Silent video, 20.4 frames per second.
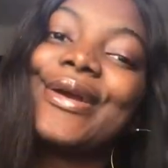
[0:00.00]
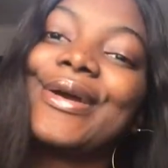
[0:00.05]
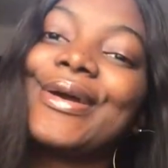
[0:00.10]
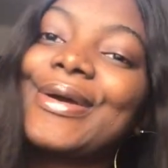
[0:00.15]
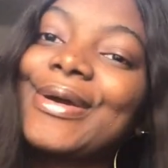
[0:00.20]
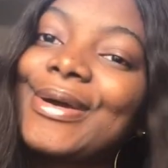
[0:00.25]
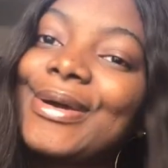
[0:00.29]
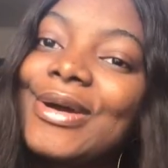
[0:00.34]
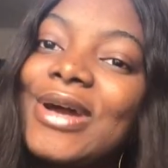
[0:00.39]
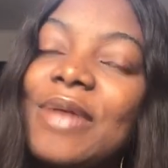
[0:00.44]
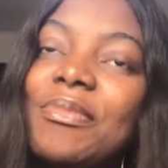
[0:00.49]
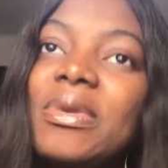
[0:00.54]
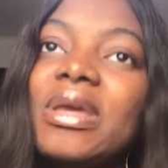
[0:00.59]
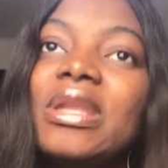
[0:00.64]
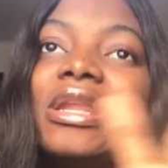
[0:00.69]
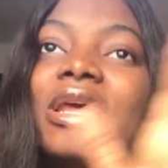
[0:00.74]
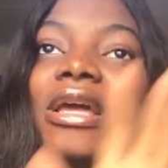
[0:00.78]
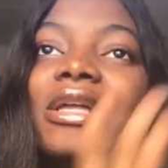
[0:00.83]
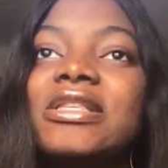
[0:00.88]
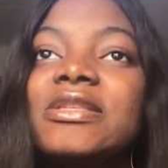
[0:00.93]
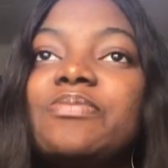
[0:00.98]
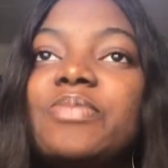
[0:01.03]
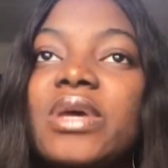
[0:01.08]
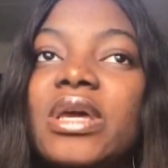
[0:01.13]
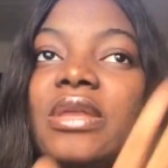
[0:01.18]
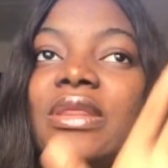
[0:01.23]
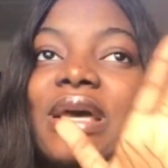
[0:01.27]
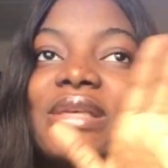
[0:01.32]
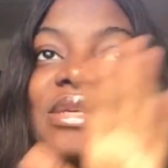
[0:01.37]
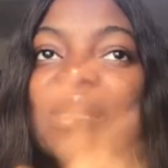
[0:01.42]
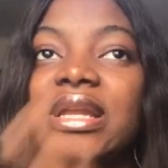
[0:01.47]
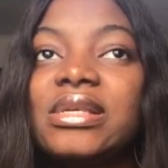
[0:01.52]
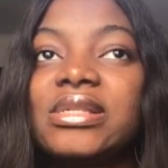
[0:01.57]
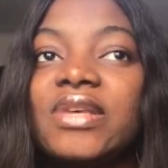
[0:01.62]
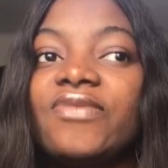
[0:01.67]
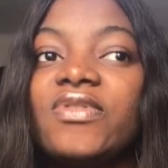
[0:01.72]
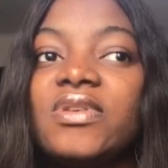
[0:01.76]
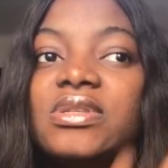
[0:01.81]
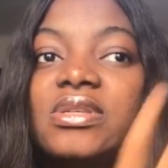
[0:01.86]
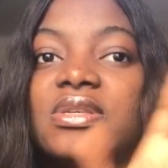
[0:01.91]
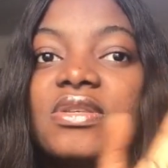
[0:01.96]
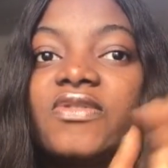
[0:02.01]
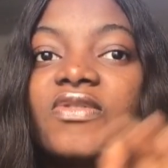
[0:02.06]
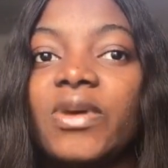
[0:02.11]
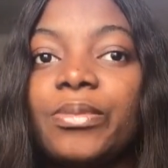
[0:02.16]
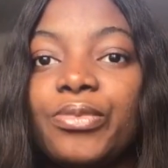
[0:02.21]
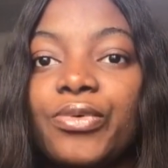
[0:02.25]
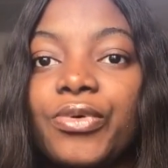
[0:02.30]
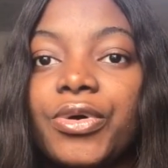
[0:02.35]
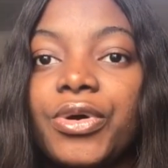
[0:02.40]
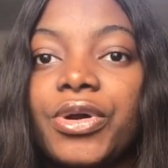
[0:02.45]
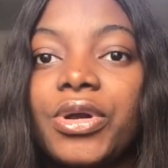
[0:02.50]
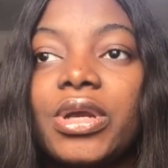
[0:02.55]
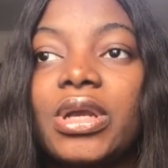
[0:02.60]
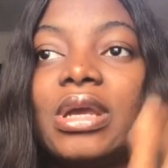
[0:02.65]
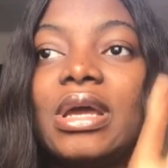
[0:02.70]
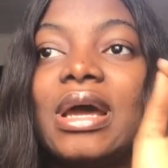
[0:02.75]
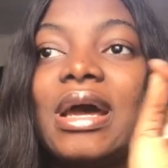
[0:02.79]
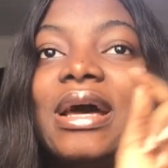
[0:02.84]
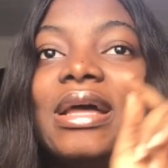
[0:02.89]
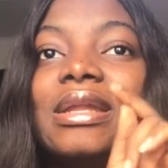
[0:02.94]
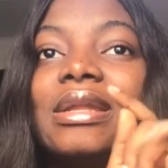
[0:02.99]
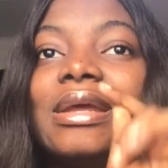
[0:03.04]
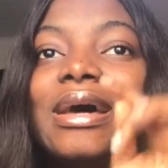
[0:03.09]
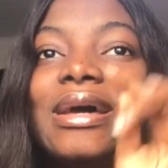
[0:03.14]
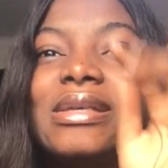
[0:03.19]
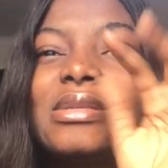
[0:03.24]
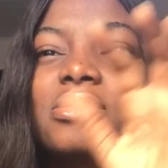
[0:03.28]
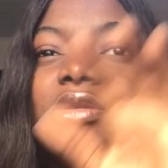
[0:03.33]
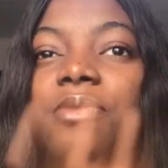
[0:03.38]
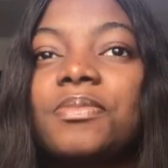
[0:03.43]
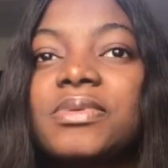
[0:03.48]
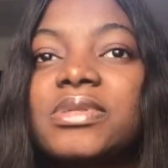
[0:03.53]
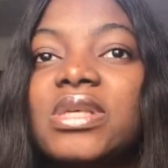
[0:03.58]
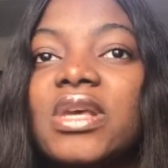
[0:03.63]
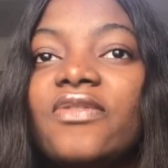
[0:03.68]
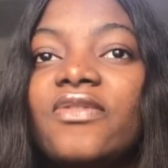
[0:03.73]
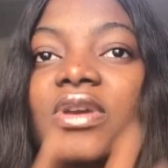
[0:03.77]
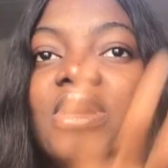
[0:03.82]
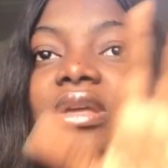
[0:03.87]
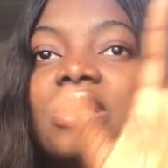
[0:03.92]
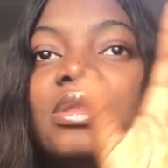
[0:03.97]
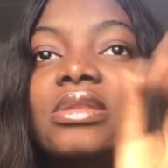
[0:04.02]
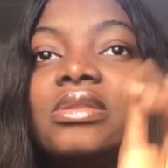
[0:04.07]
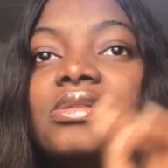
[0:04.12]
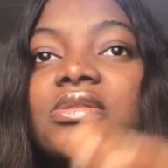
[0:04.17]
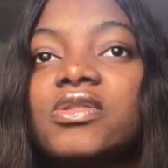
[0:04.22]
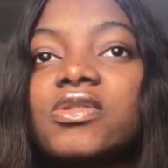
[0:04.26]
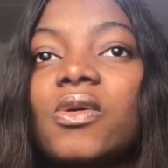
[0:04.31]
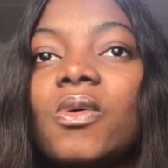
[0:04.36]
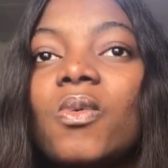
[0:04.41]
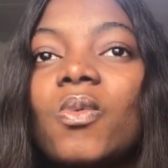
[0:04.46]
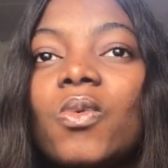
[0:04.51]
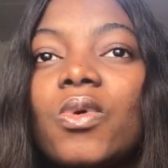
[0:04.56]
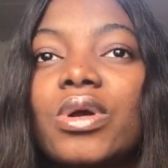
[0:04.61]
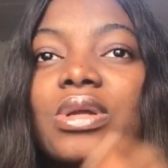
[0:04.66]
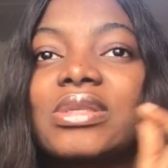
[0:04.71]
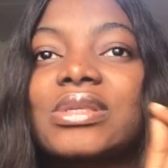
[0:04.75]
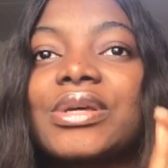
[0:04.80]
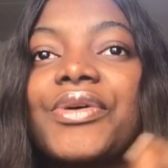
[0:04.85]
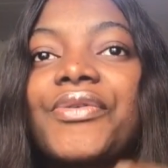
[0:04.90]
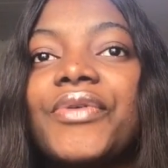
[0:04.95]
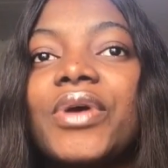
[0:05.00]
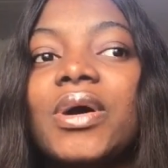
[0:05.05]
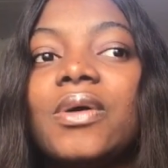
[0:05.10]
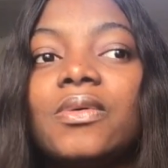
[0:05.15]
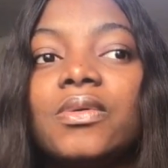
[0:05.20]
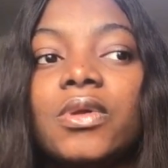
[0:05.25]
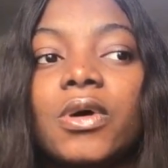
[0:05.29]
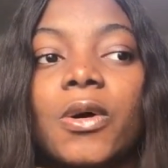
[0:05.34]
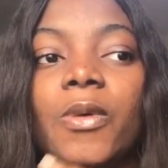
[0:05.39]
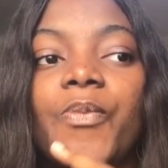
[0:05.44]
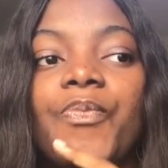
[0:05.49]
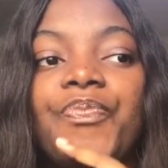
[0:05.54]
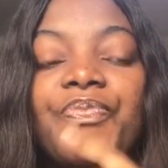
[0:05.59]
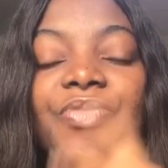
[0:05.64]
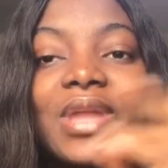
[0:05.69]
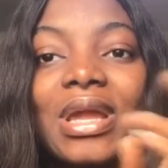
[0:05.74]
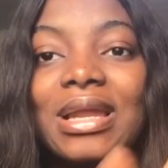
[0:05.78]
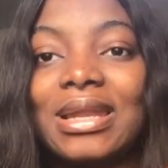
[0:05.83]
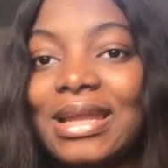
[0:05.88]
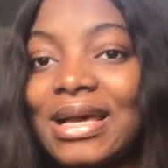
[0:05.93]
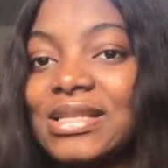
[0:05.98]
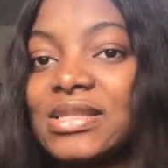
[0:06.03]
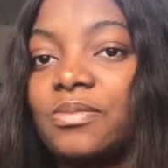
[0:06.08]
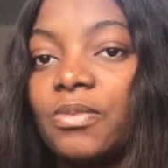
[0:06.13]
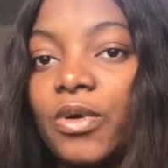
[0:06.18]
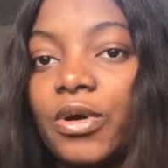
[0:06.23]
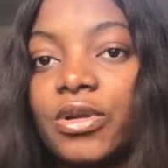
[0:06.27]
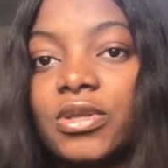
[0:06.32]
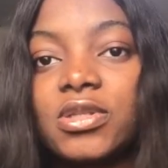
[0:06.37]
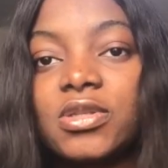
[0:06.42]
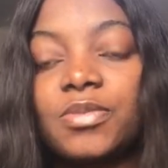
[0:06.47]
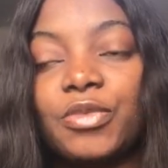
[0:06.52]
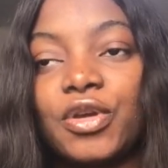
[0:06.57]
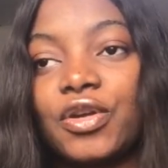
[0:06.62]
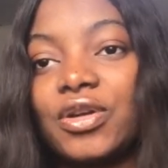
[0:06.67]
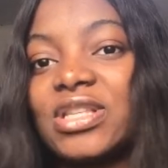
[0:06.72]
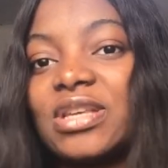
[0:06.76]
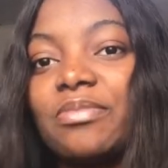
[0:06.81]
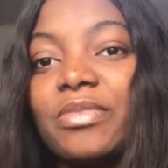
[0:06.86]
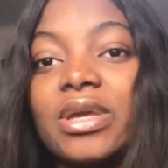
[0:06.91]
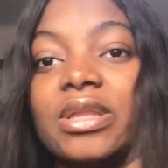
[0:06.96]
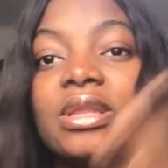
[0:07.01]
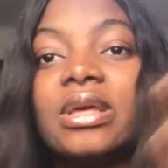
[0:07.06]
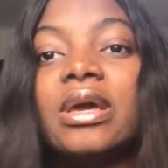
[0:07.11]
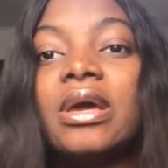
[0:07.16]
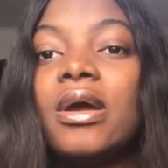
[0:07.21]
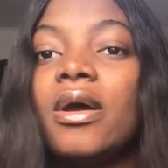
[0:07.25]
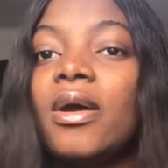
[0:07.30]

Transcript: girl, I mean it's been I started saving since February and I stopped saving somewhat around um last month because I mean